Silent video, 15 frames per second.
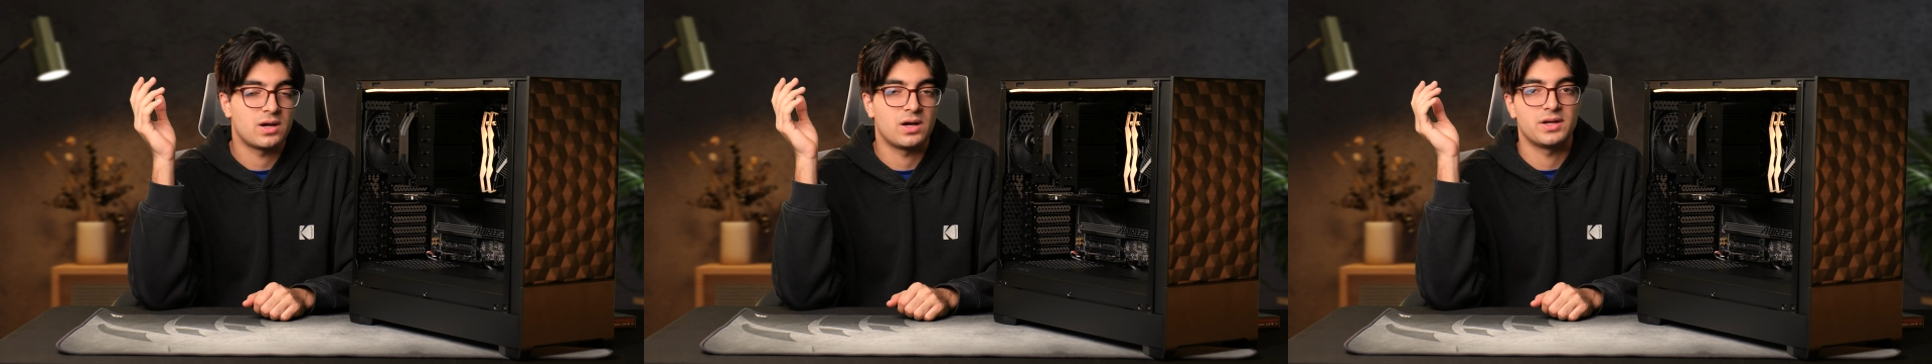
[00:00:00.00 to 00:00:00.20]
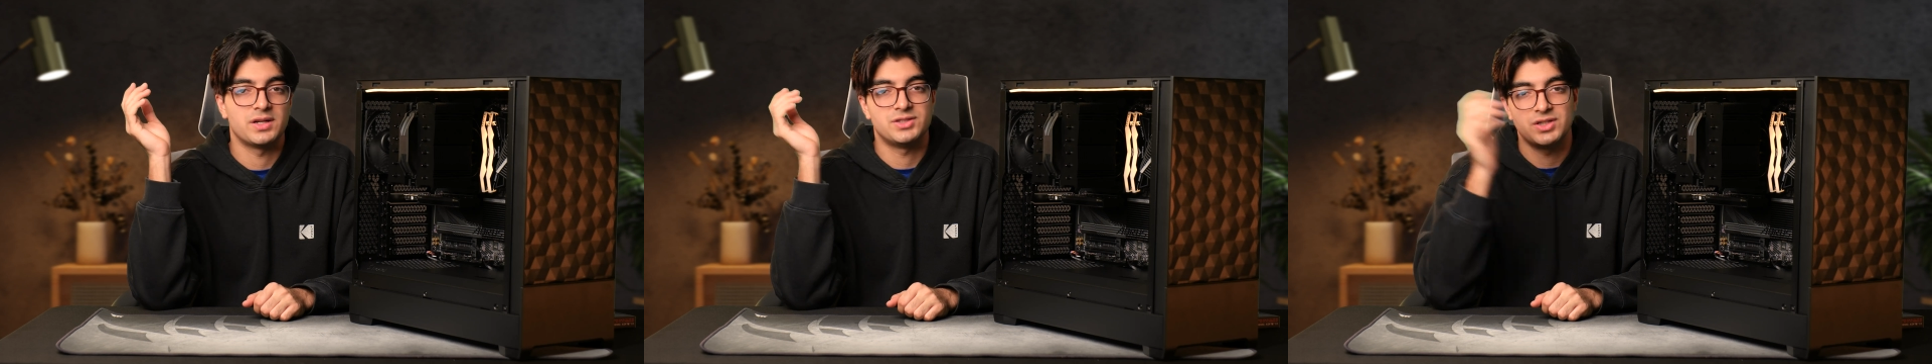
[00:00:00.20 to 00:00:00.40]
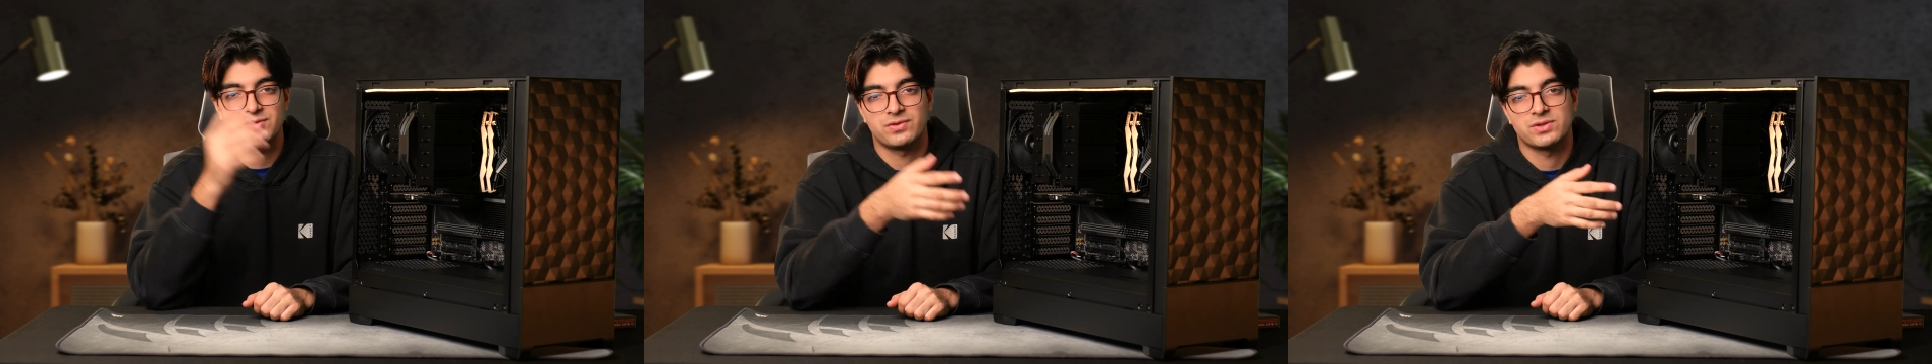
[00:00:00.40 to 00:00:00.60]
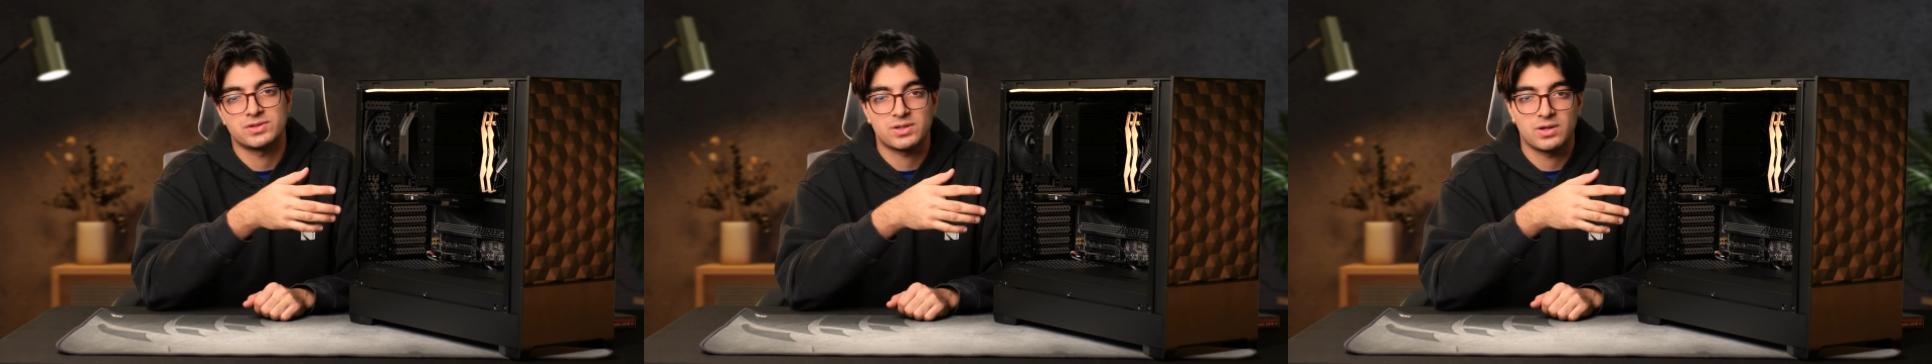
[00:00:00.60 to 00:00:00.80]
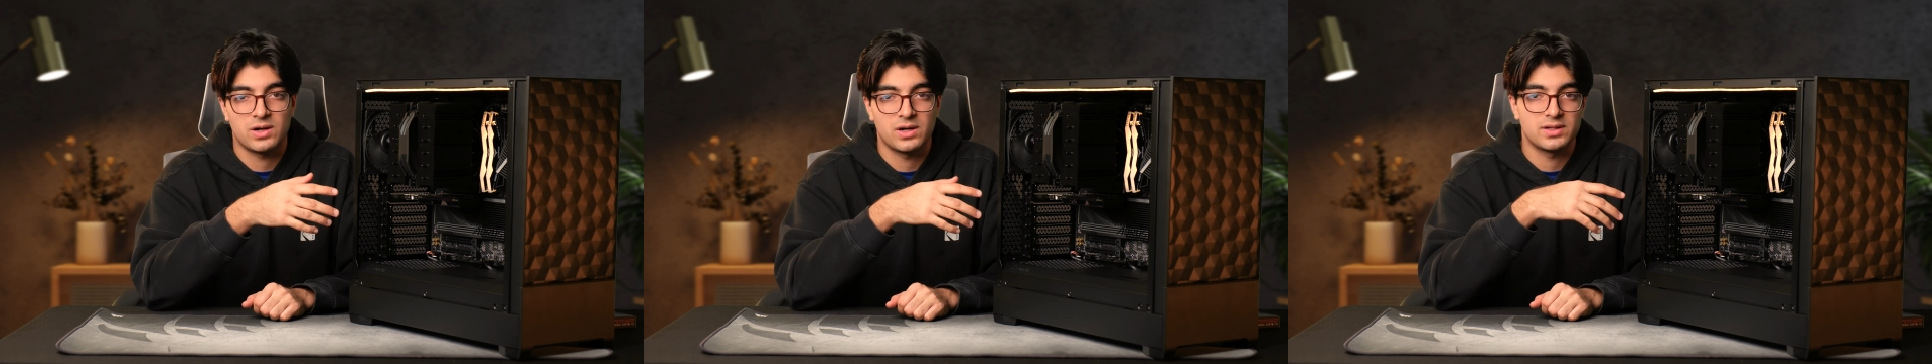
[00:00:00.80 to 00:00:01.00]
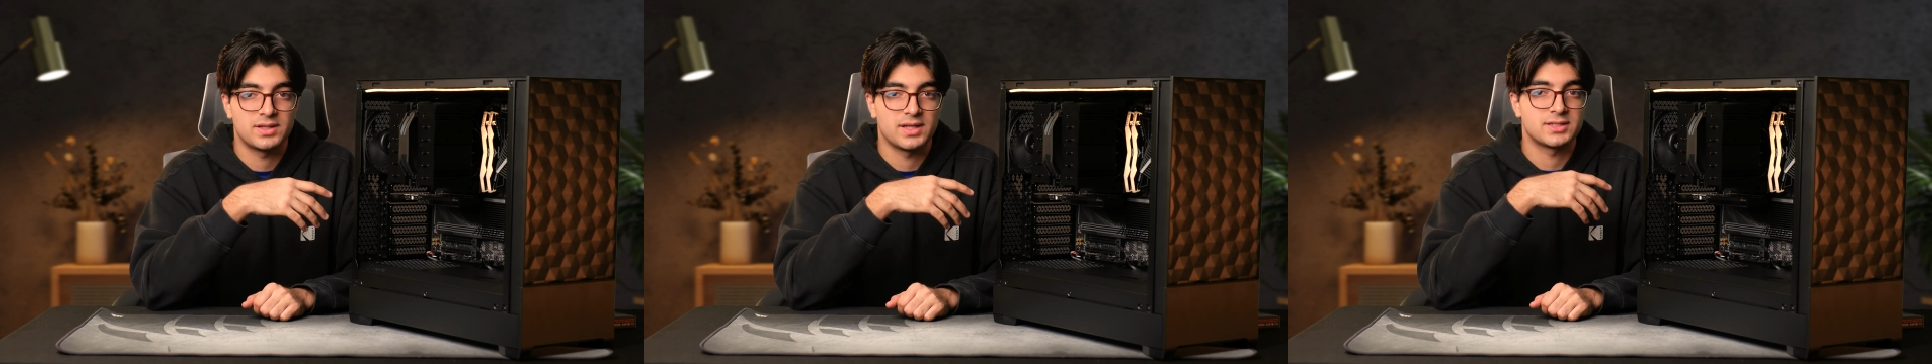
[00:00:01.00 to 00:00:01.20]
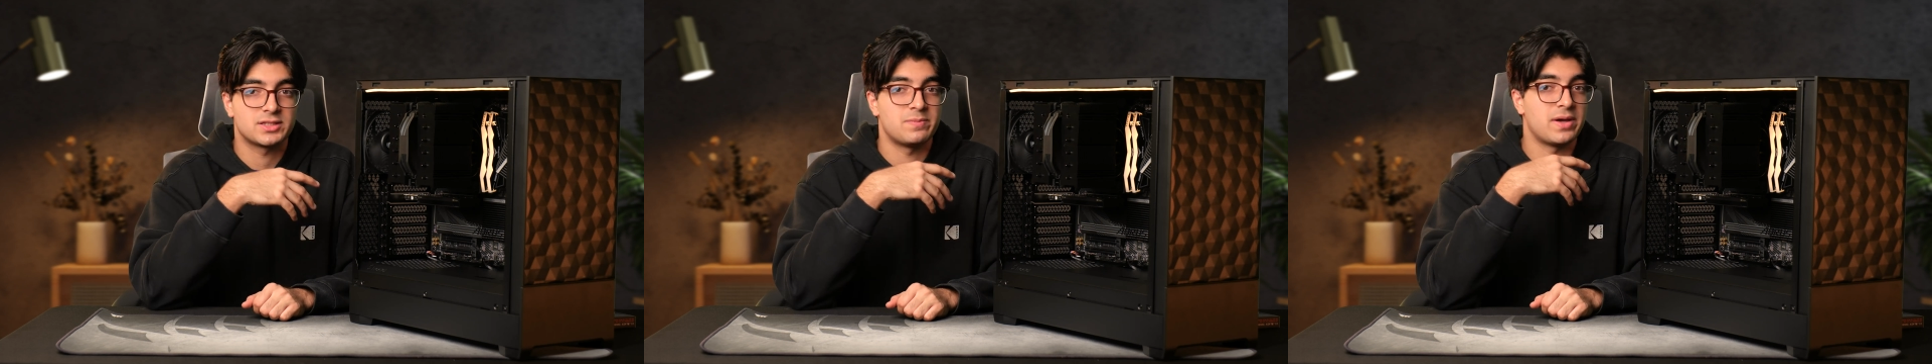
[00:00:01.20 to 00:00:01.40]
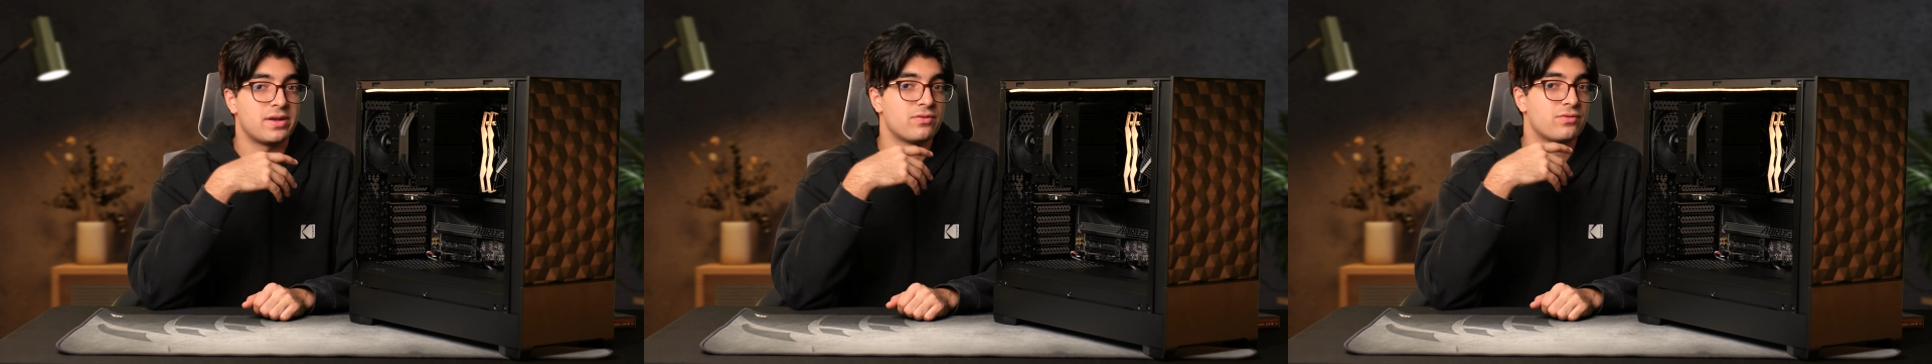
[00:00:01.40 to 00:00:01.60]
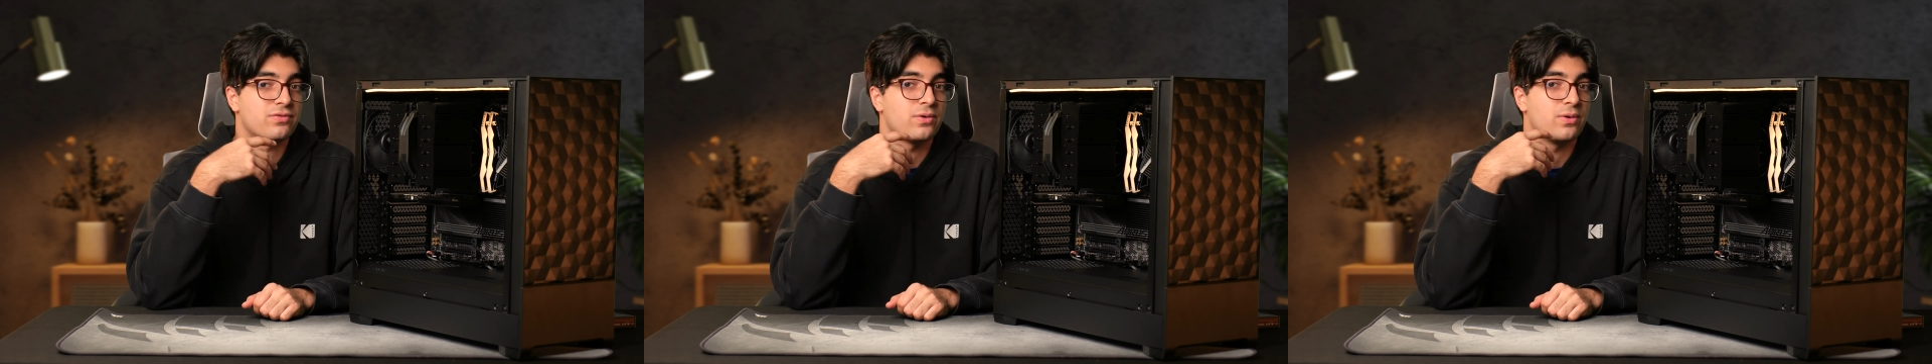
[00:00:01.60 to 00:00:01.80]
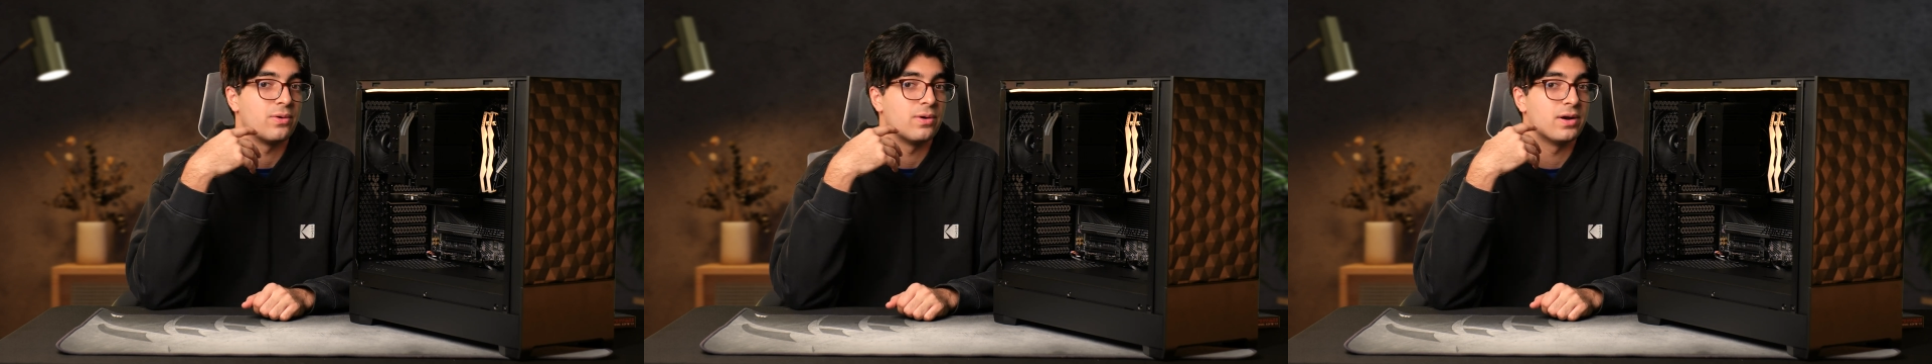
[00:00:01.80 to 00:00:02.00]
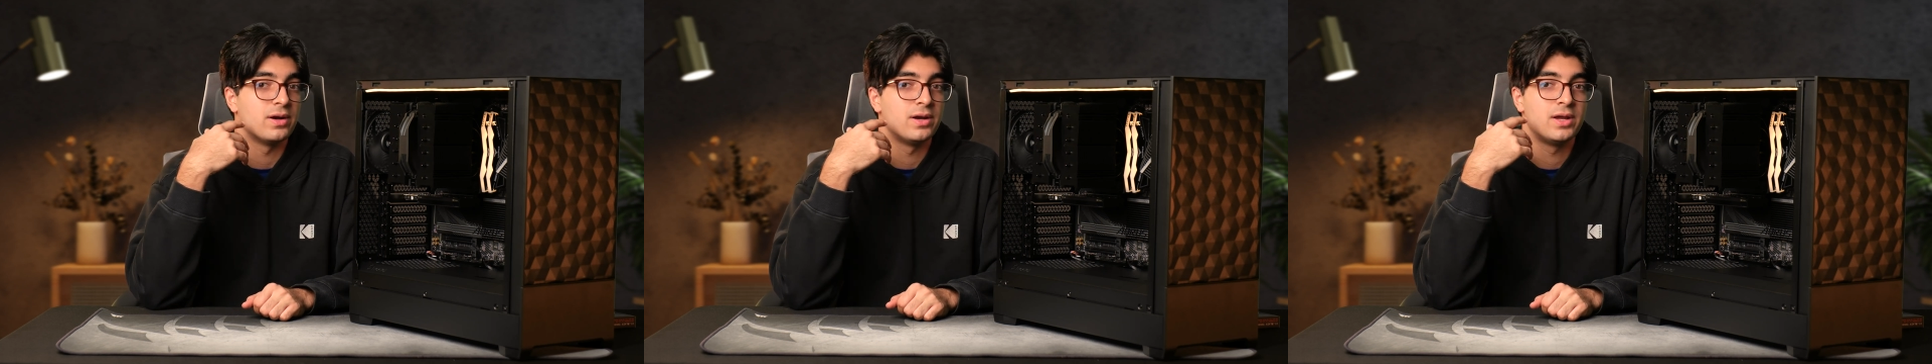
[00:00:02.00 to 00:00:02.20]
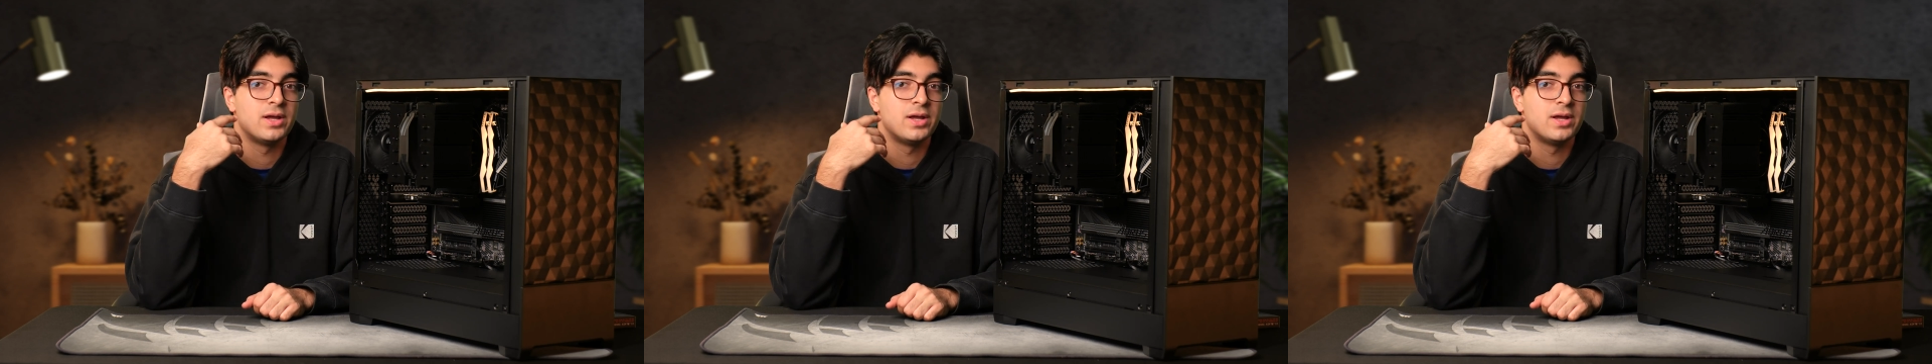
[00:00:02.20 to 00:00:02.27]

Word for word: on a GeForce card that's meant for